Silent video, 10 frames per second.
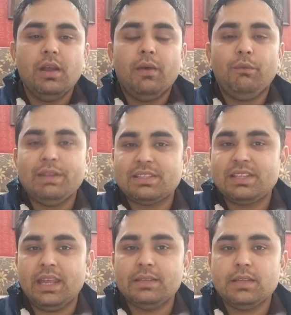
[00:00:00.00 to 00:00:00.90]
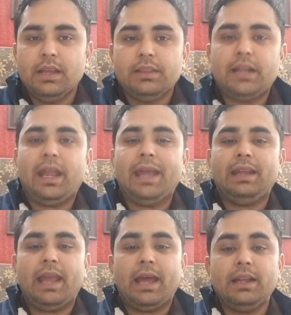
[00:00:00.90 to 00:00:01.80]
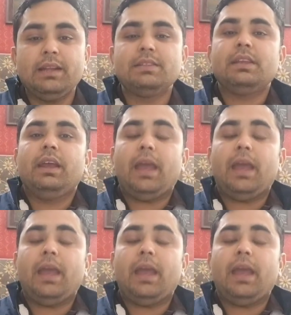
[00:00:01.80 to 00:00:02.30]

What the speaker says: which says that an error is